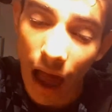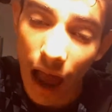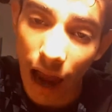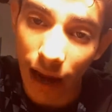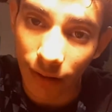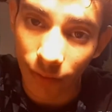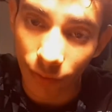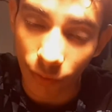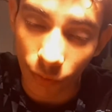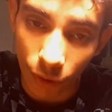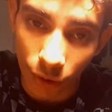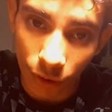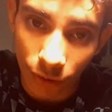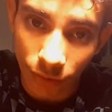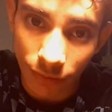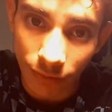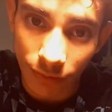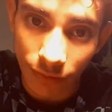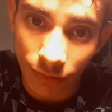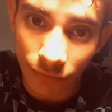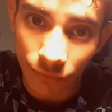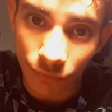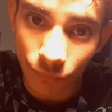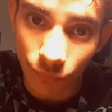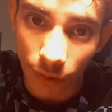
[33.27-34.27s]
I learned
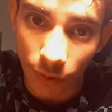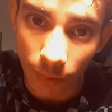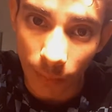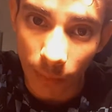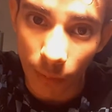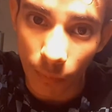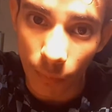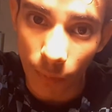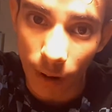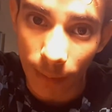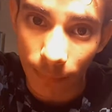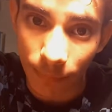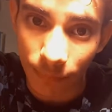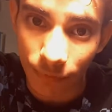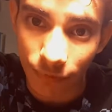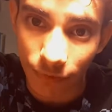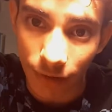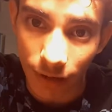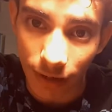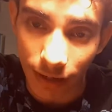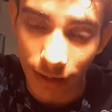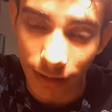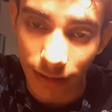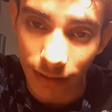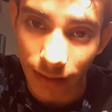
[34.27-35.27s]
this from a
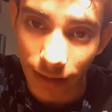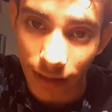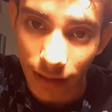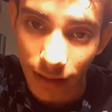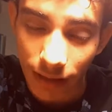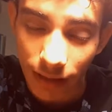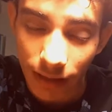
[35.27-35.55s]
website